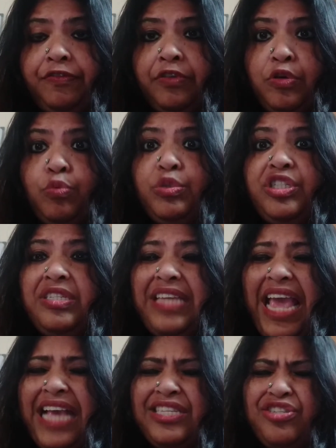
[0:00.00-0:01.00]
which is
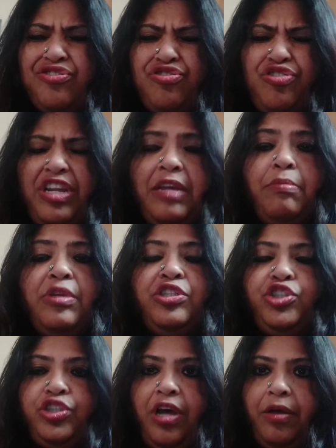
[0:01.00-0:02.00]
extremely
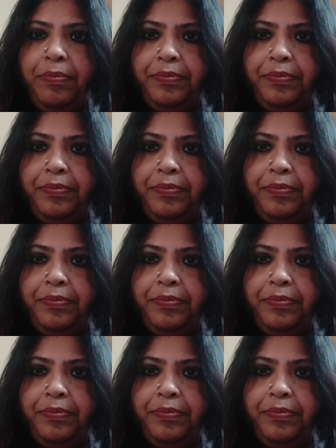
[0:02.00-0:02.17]
sharp.